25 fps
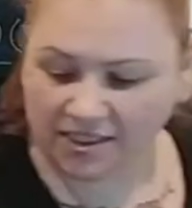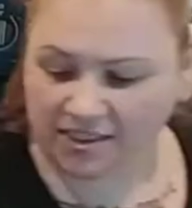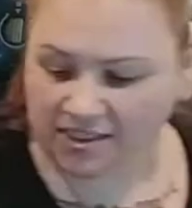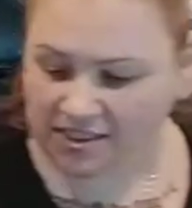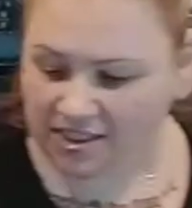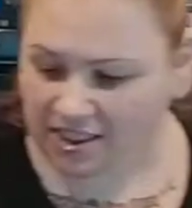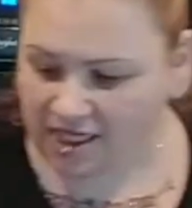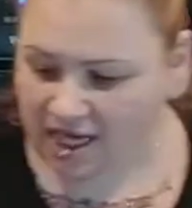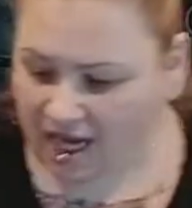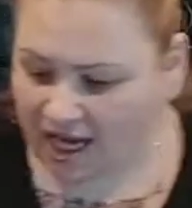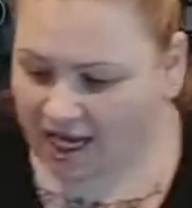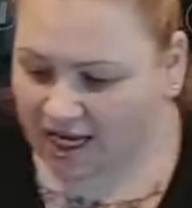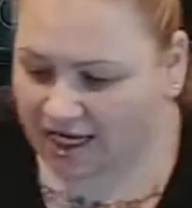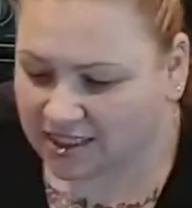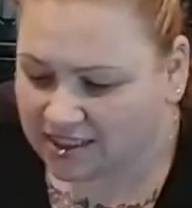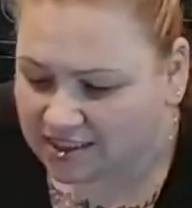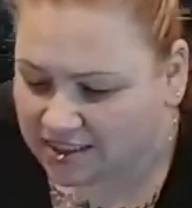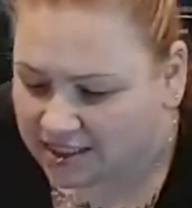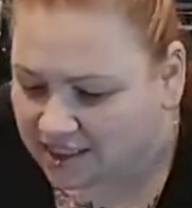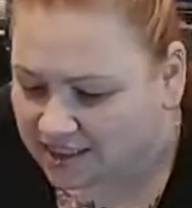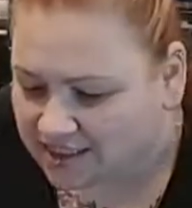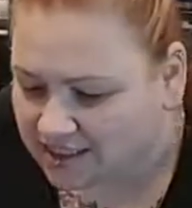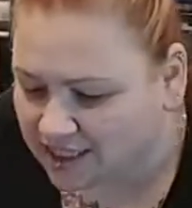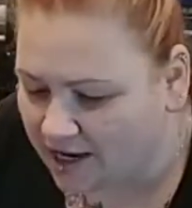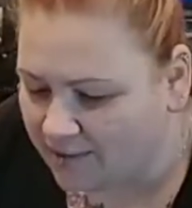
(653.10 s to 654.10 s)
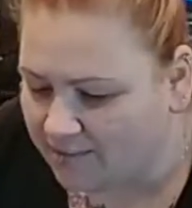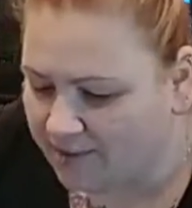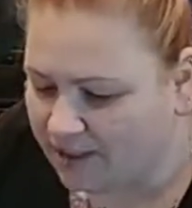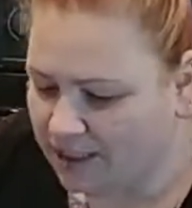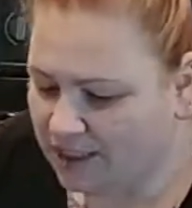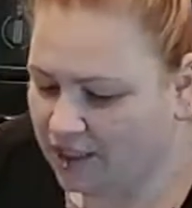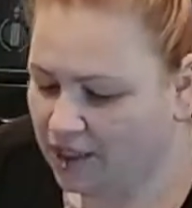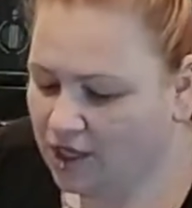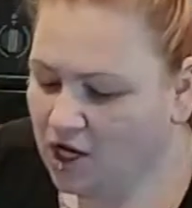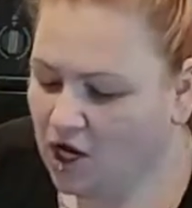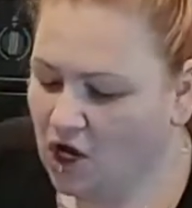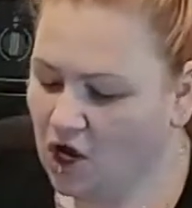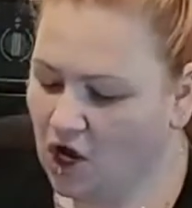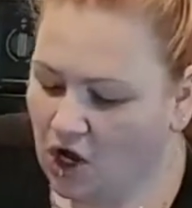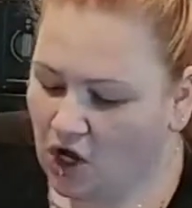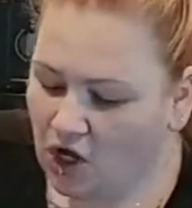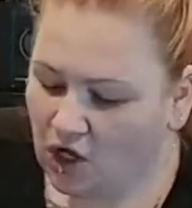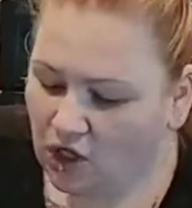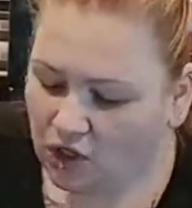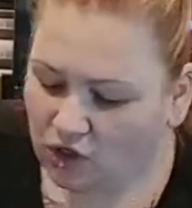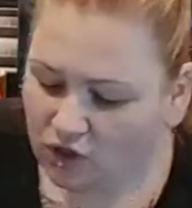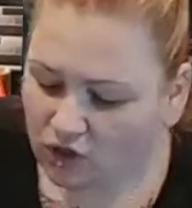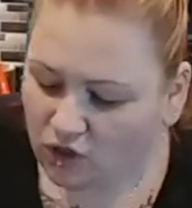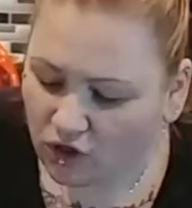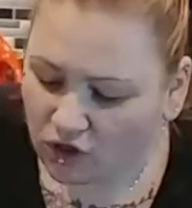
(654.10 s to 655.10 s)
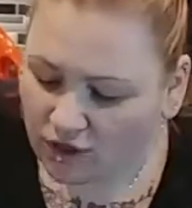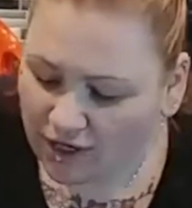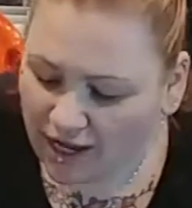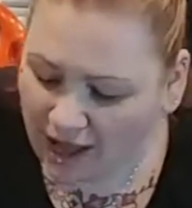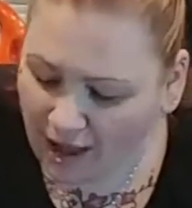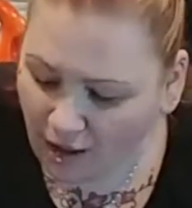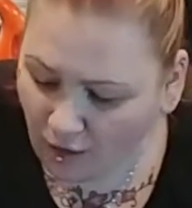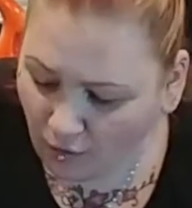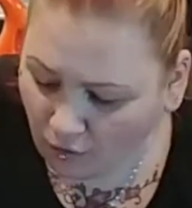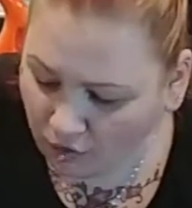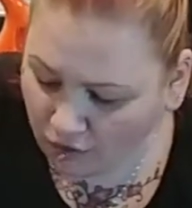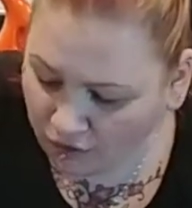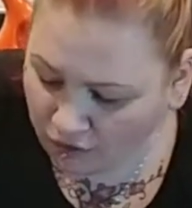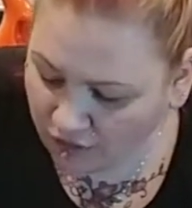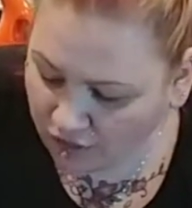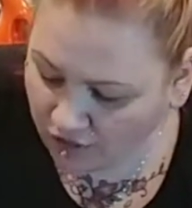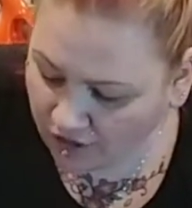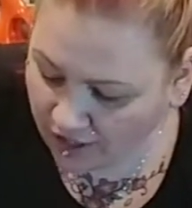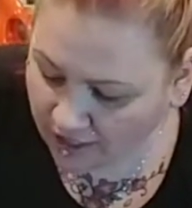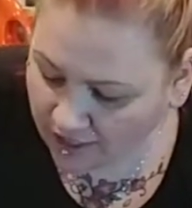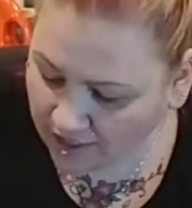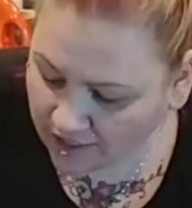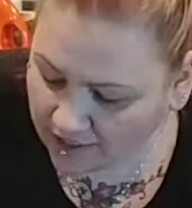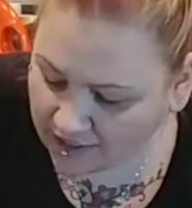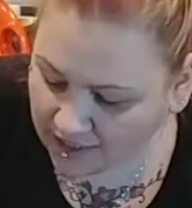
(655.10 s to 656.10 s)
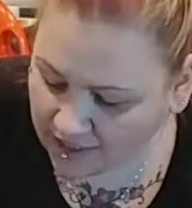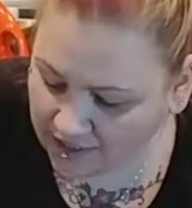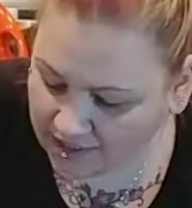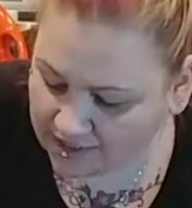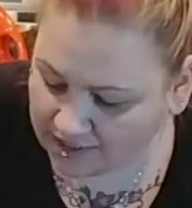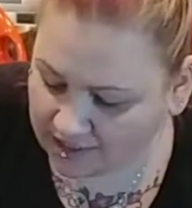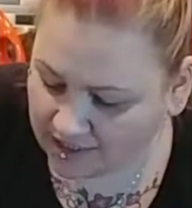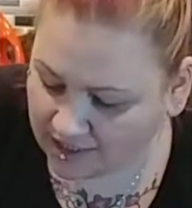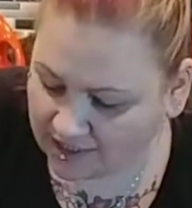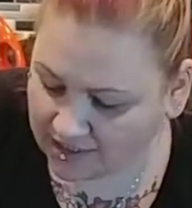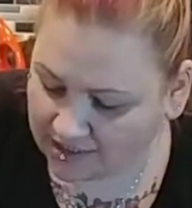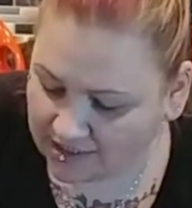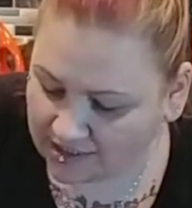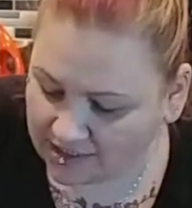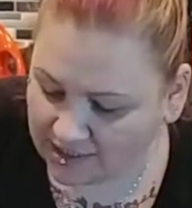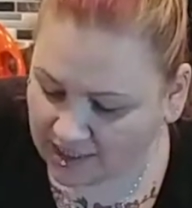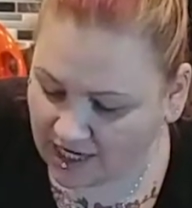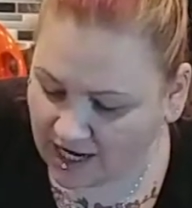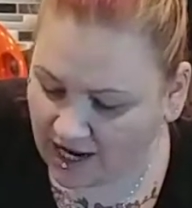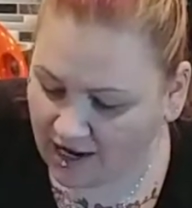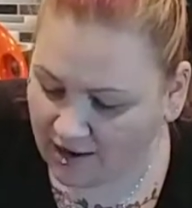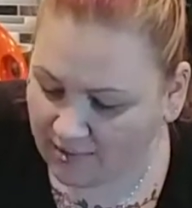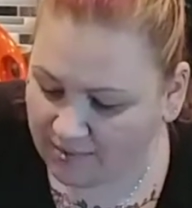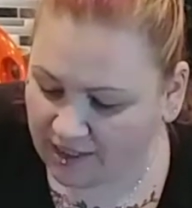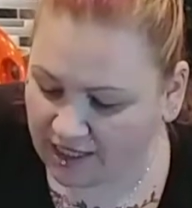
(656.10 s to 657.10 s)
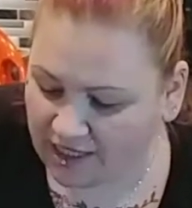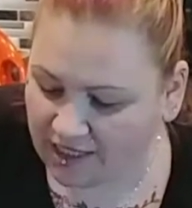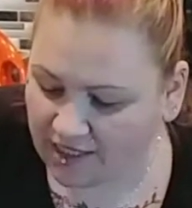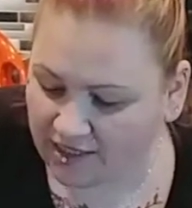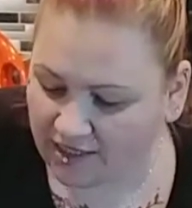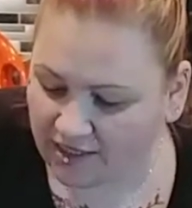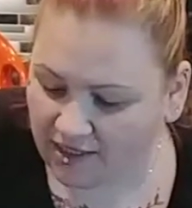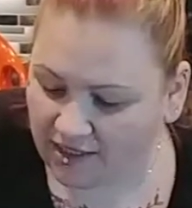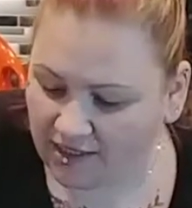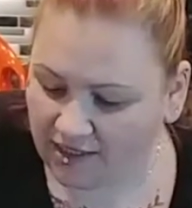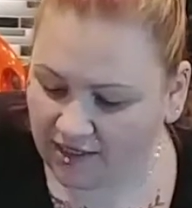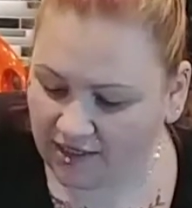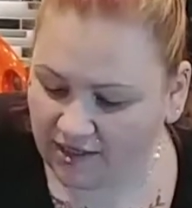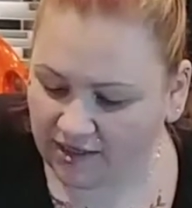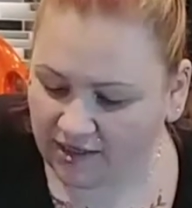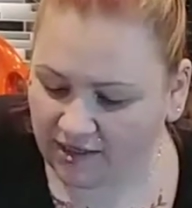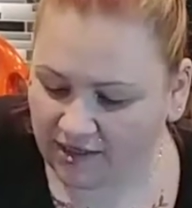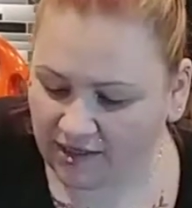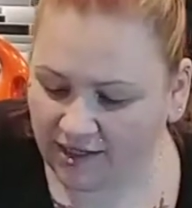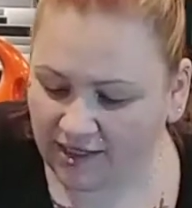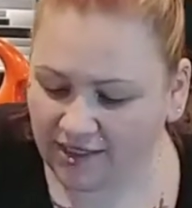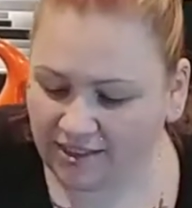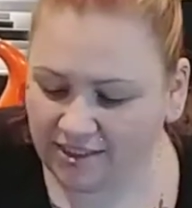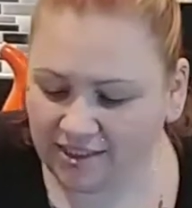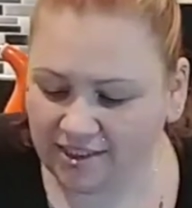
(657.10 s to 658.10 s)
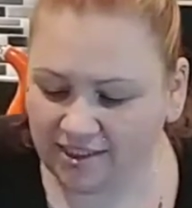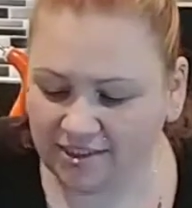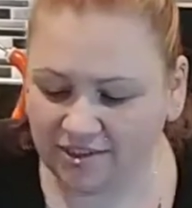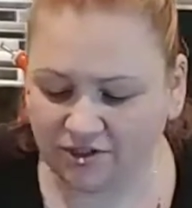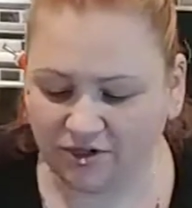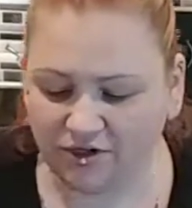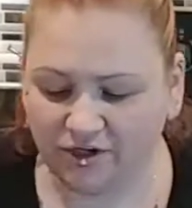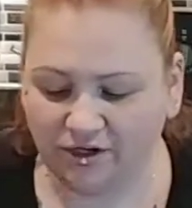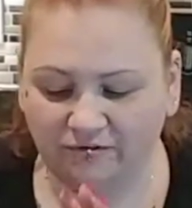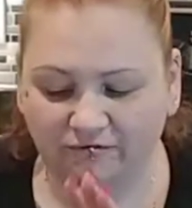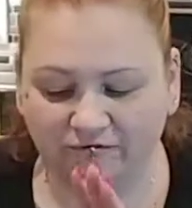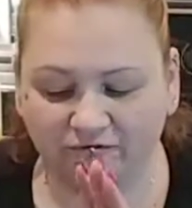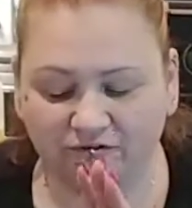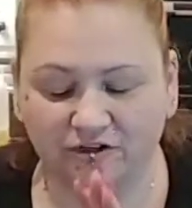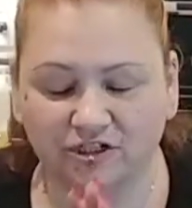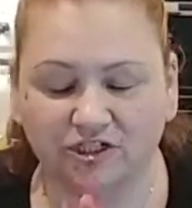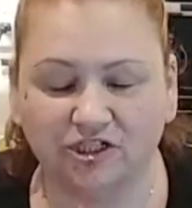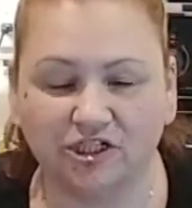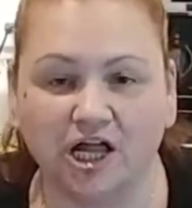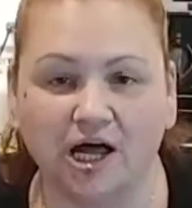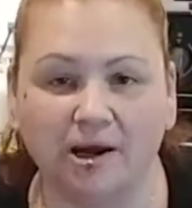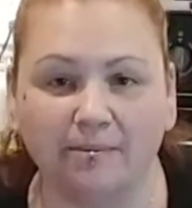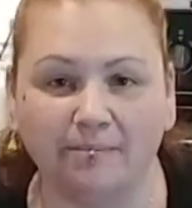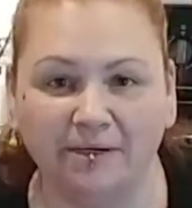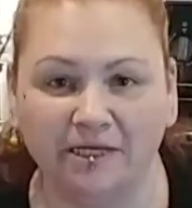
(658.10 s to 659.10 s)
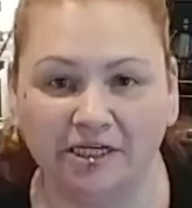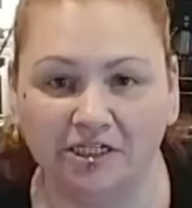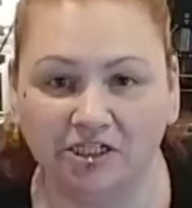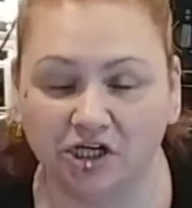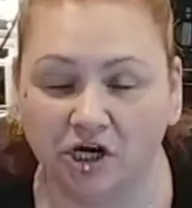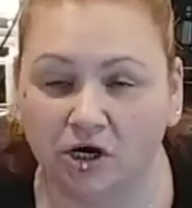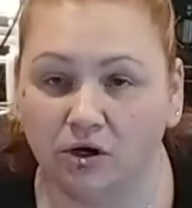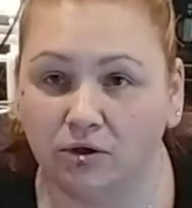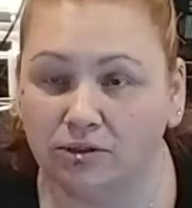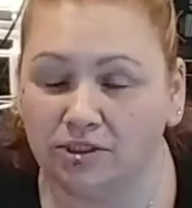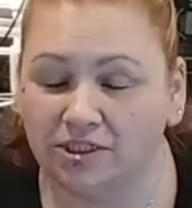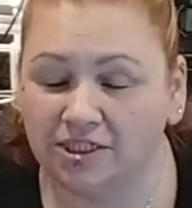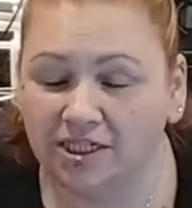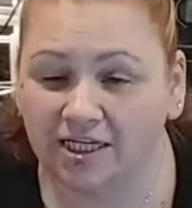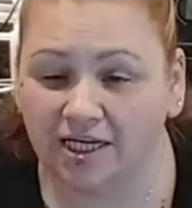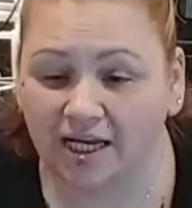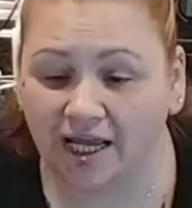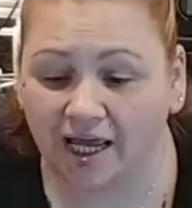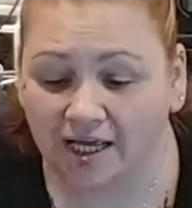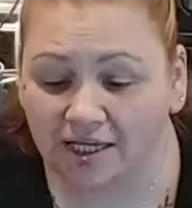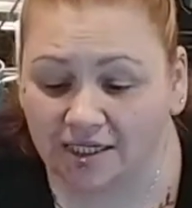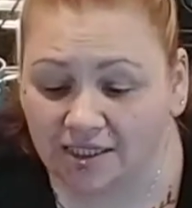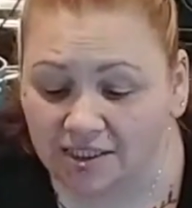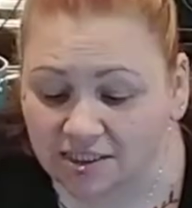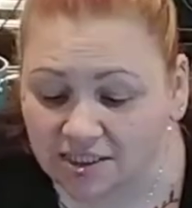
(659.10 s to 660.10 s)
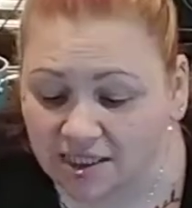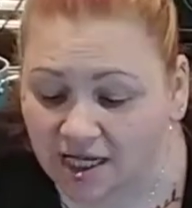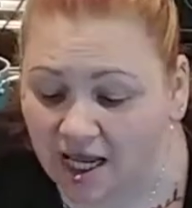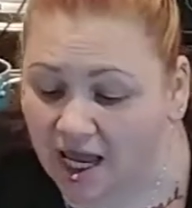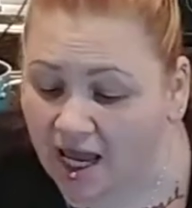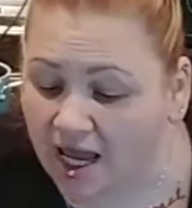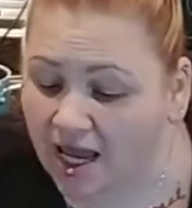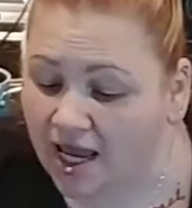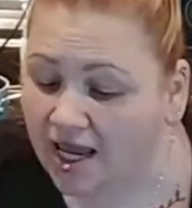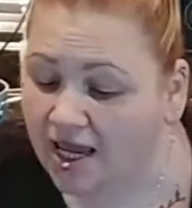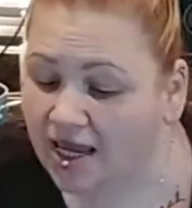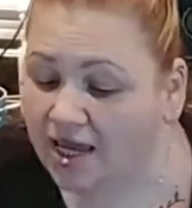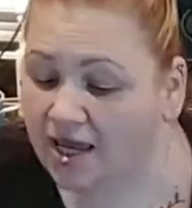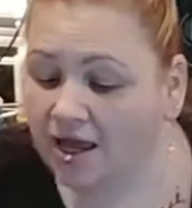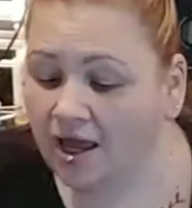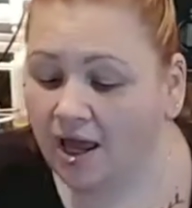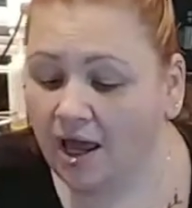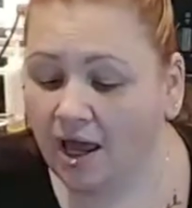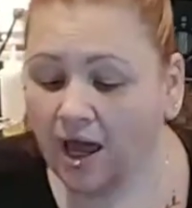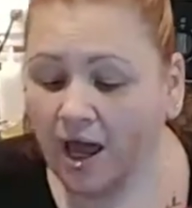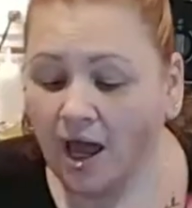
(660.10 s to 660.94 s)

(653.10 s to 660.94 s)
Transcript: and taste this, look how thick this is. This is good for sloppy joes the next day.